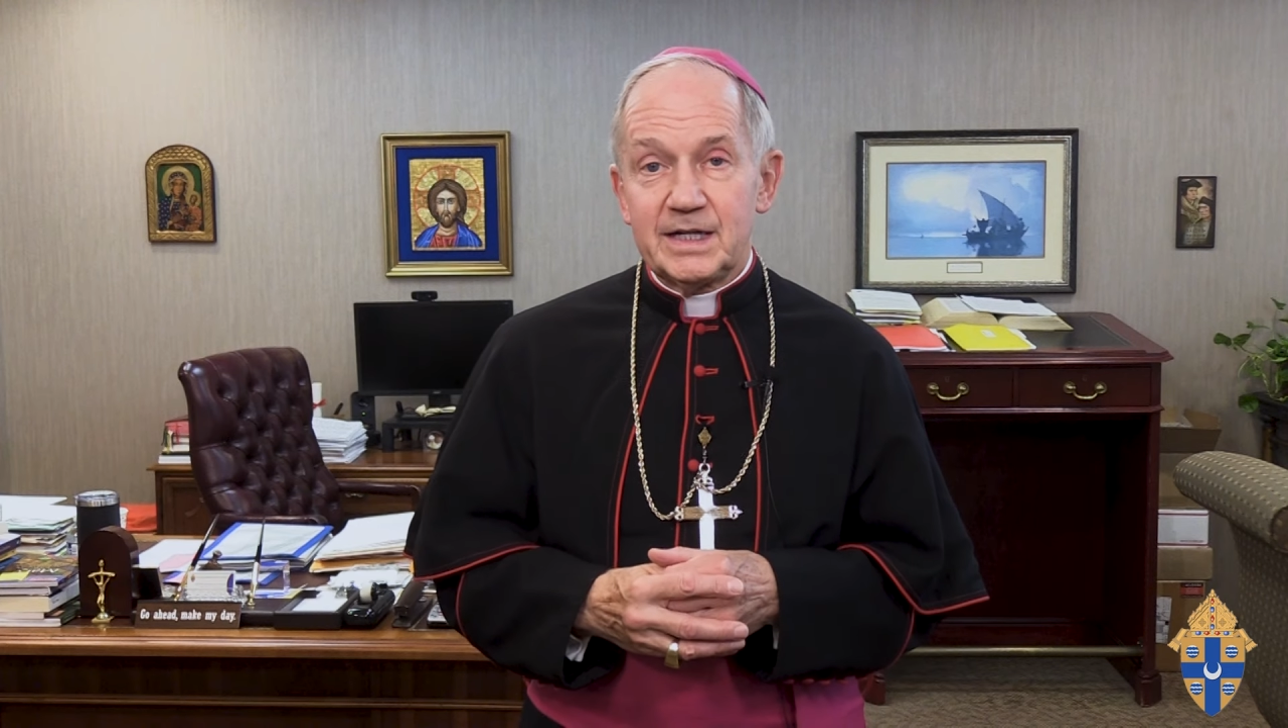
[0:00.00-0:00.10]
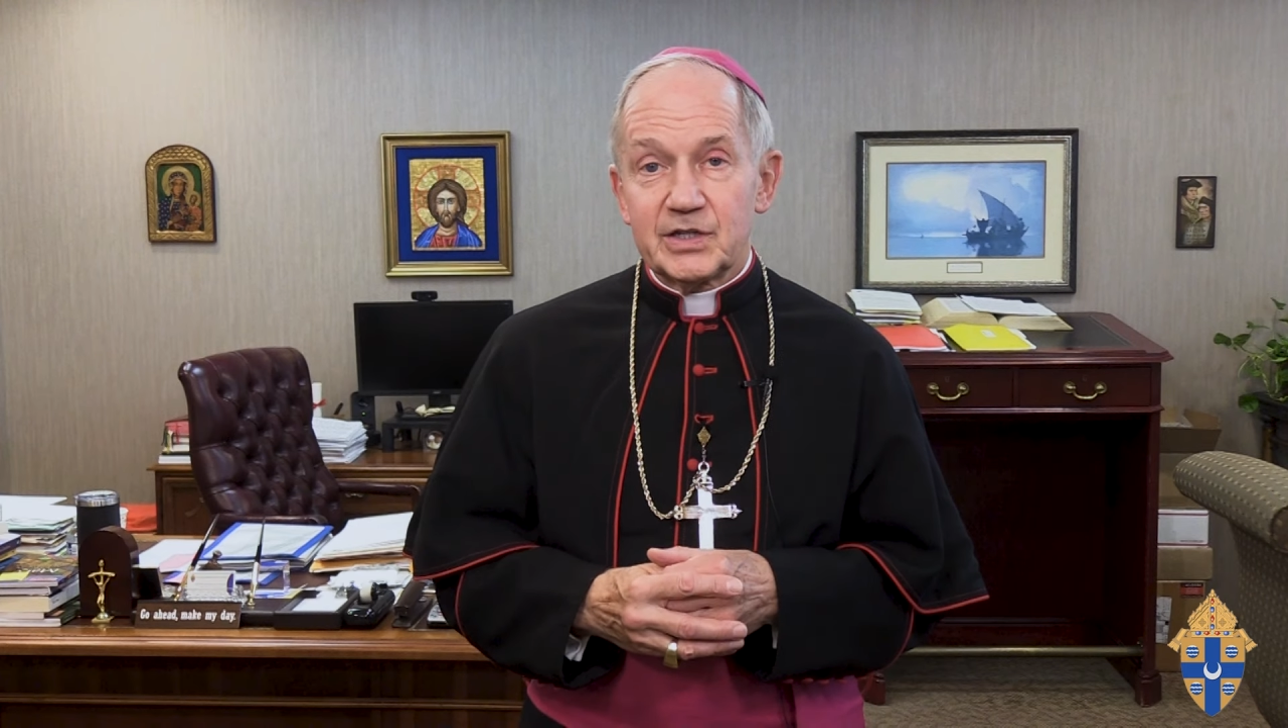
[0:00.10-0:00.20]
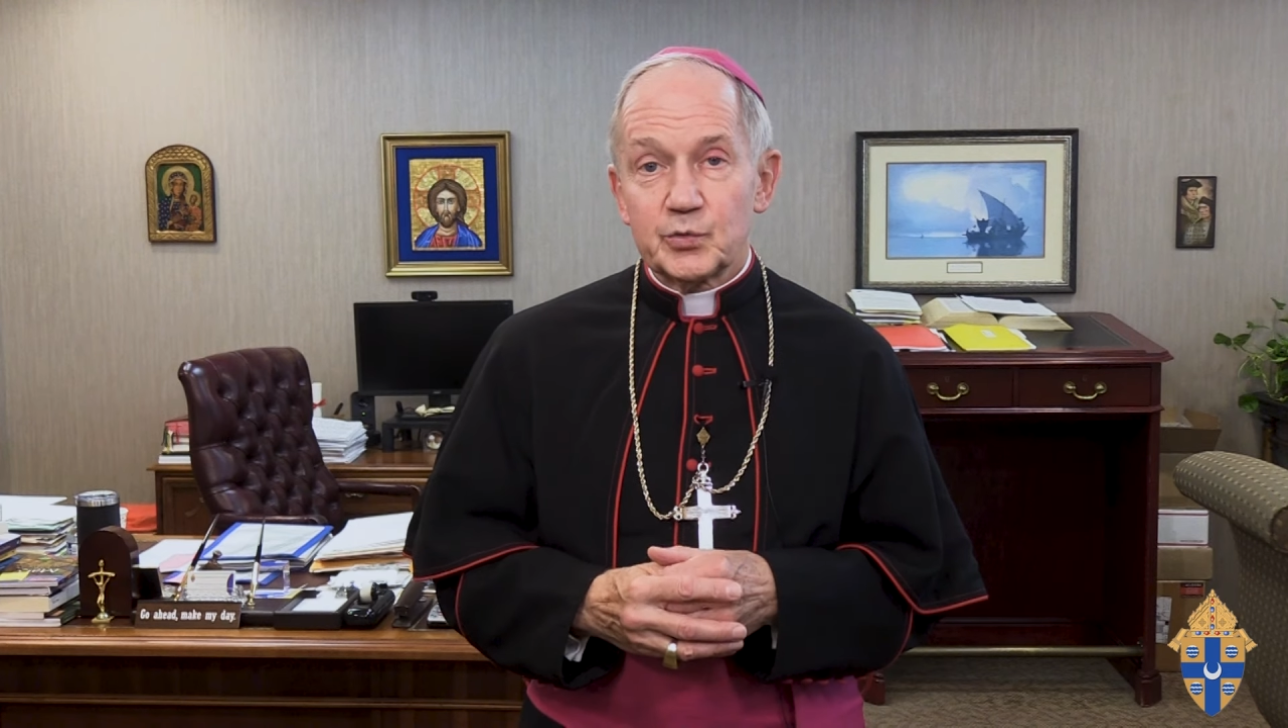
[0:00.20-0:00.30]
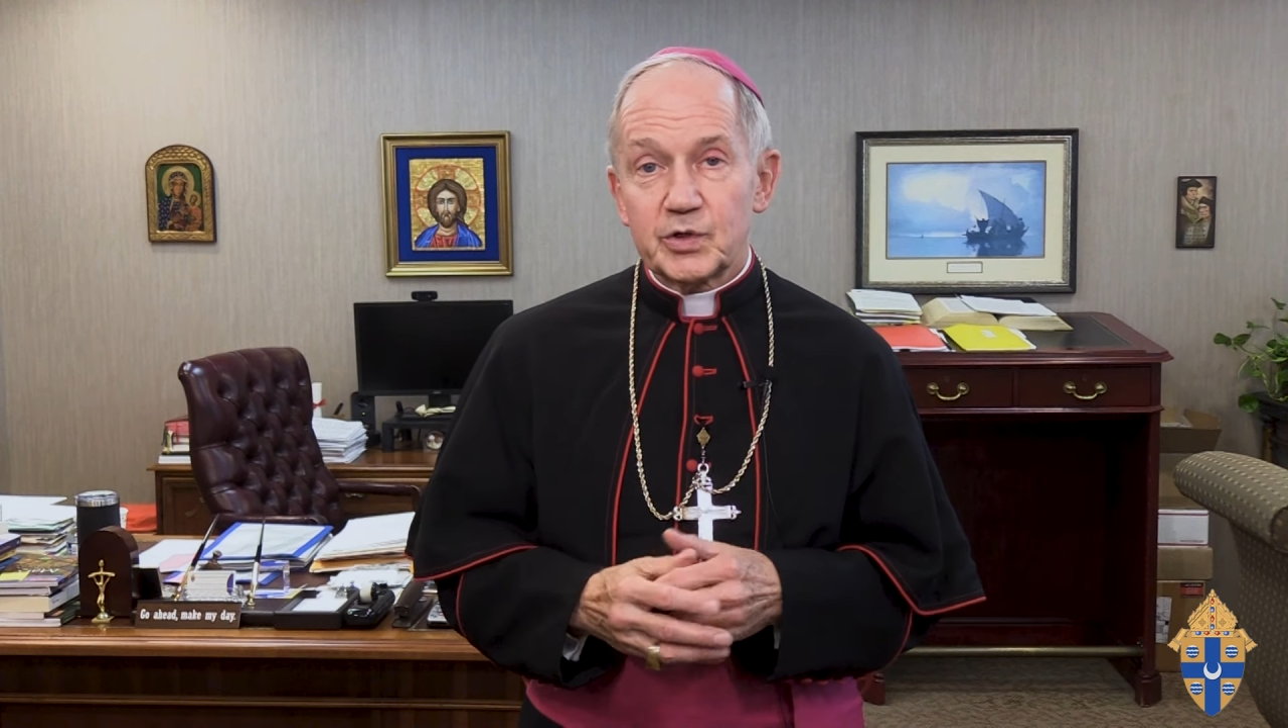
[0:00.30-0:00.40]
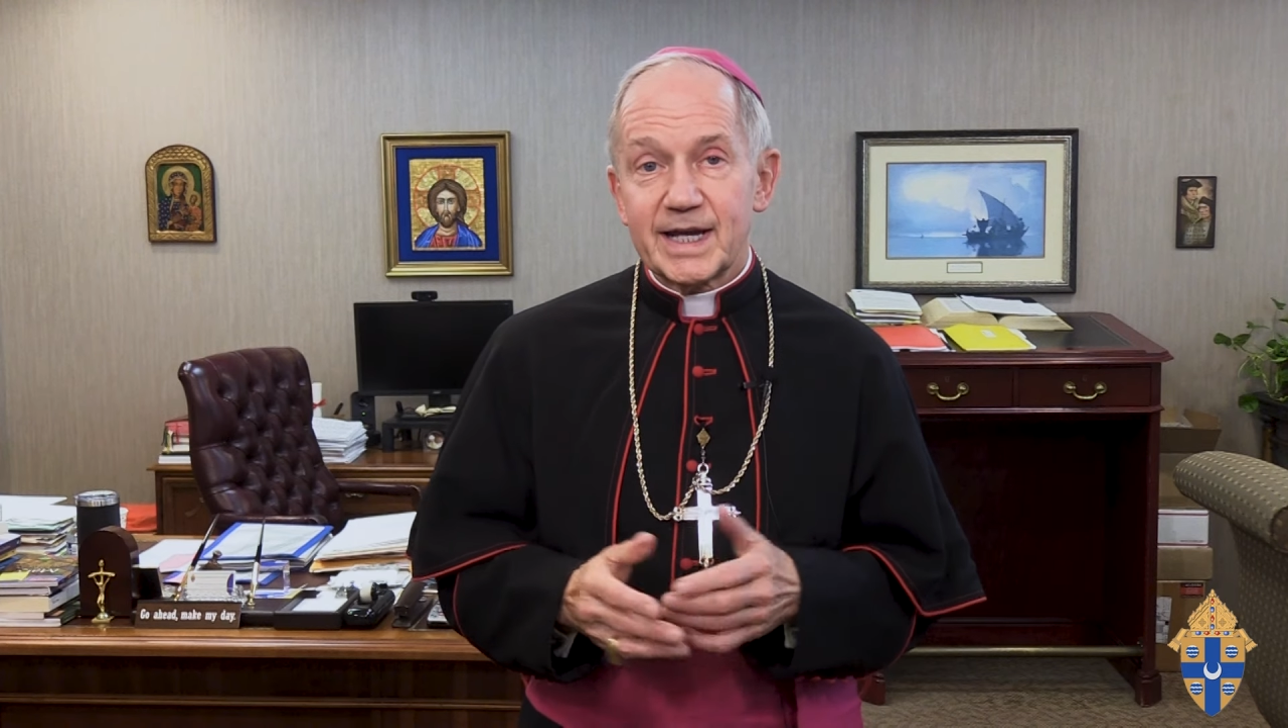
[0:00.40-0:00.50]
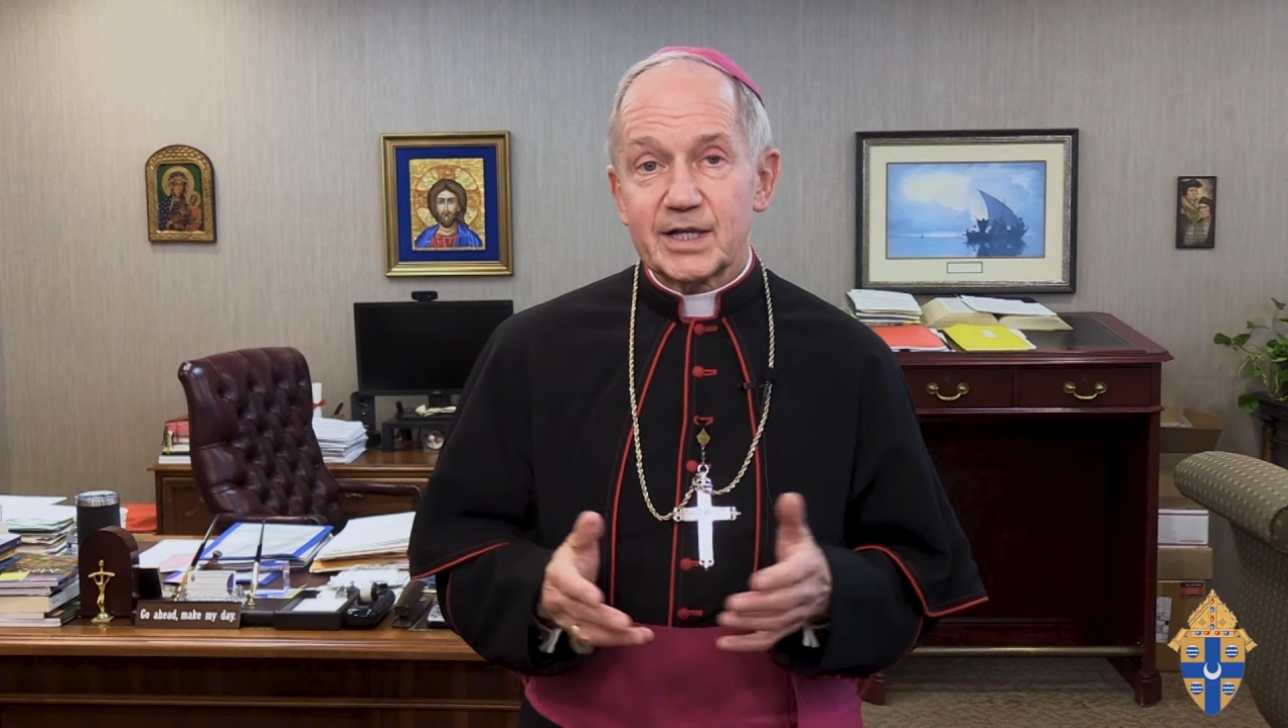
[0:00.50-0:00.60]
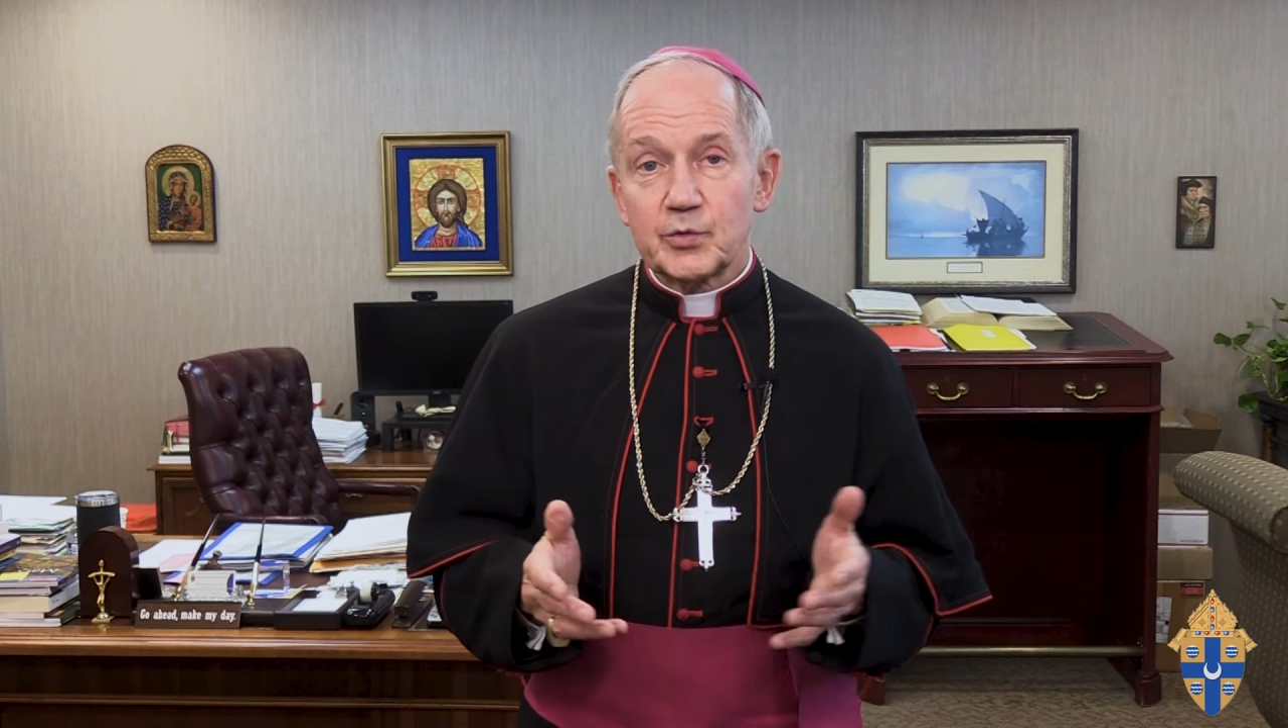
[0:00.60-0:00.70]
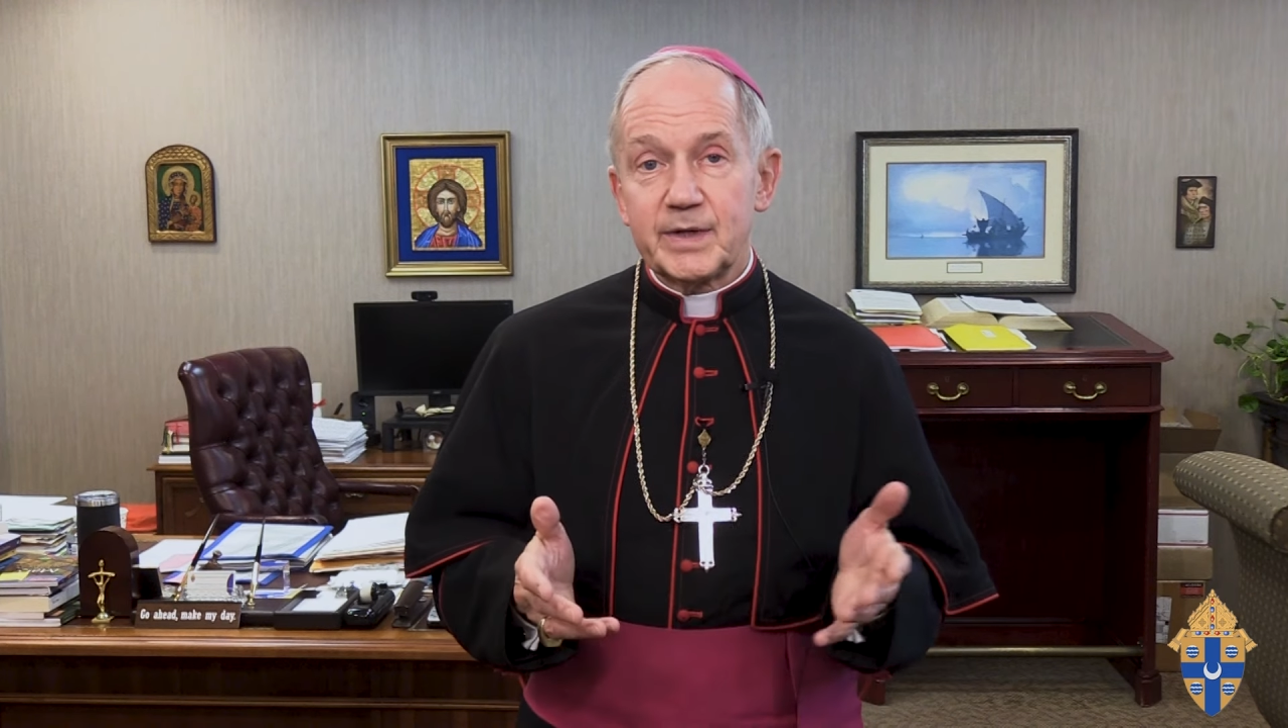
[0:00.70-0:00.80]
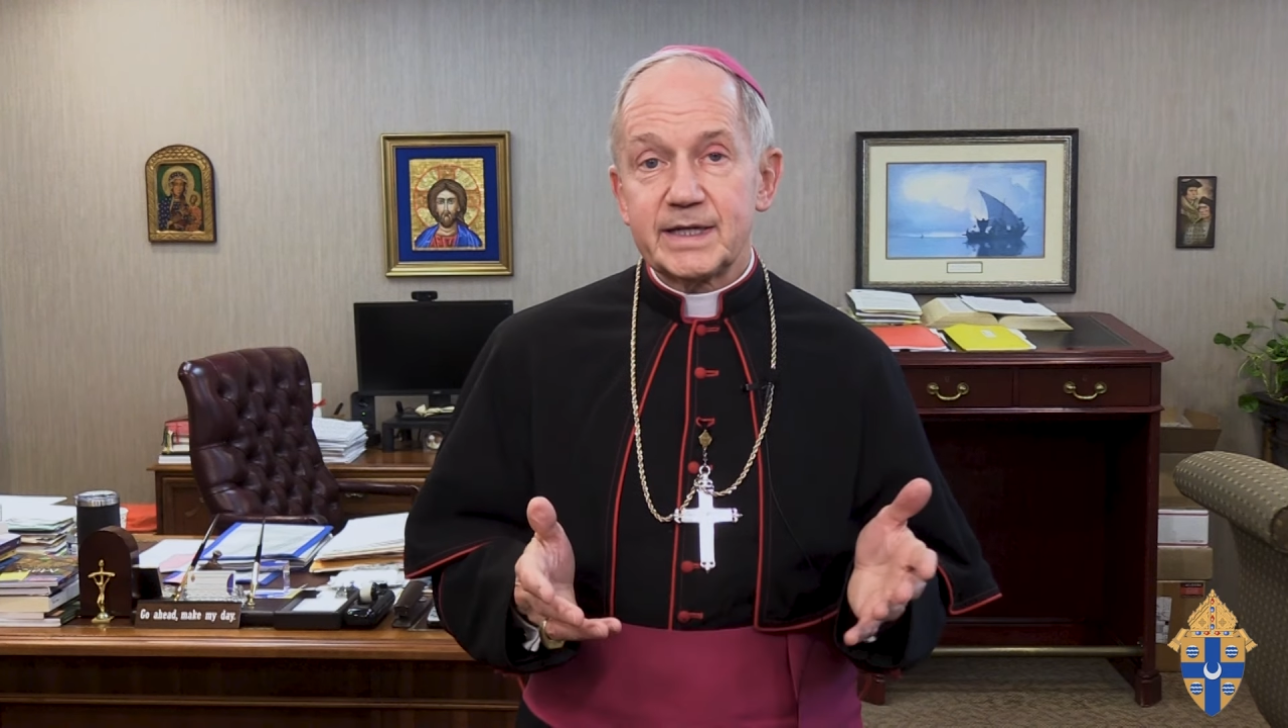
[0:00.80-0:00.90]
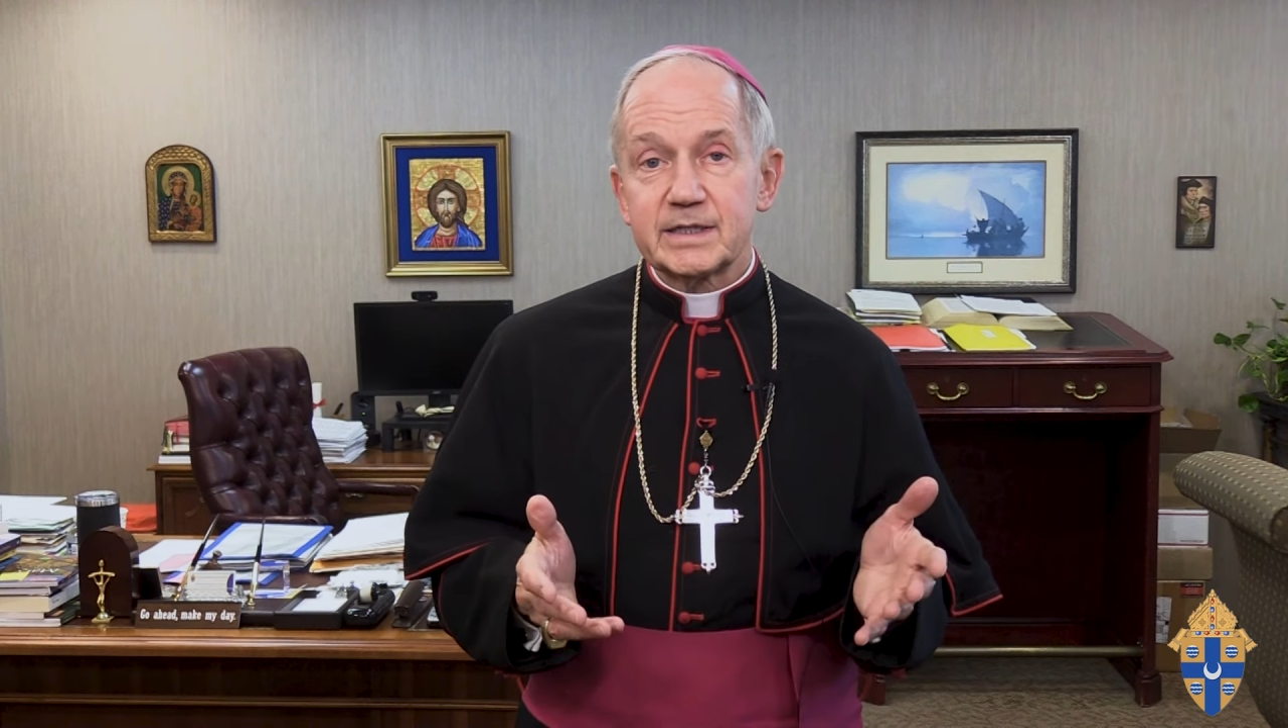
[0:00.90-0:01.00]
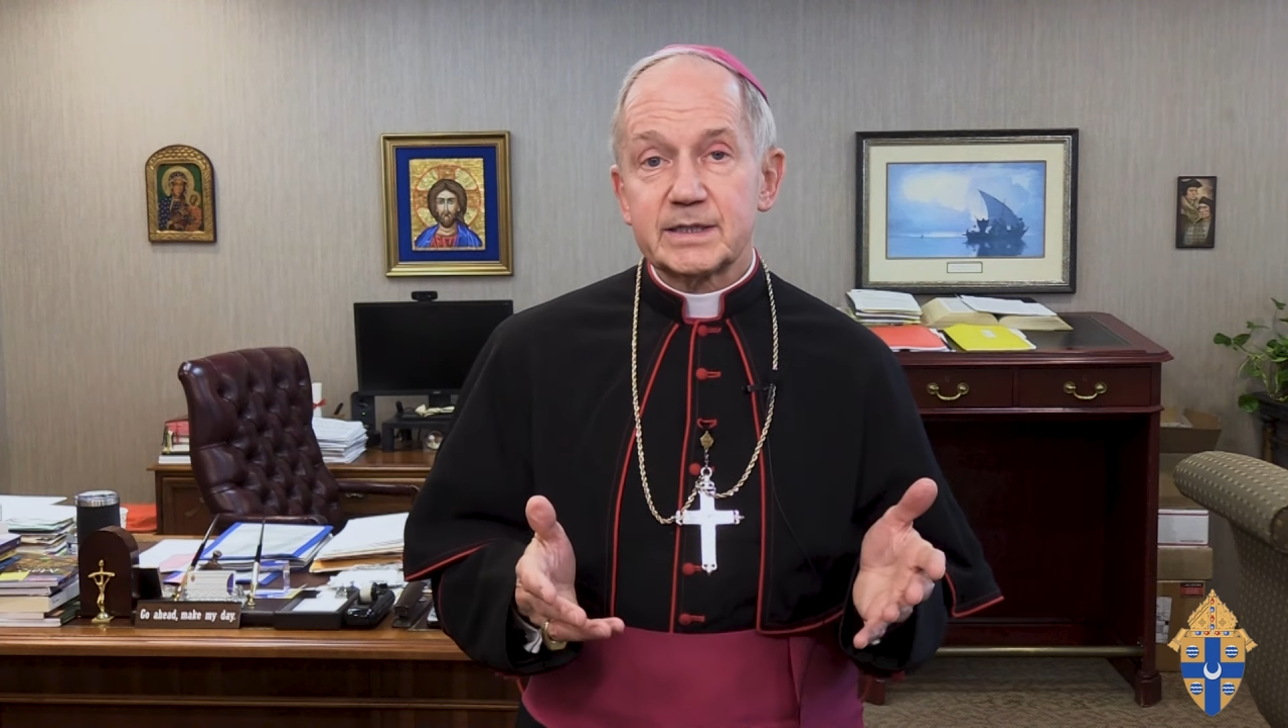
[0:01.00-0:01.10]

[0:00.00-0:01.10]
The word Halloween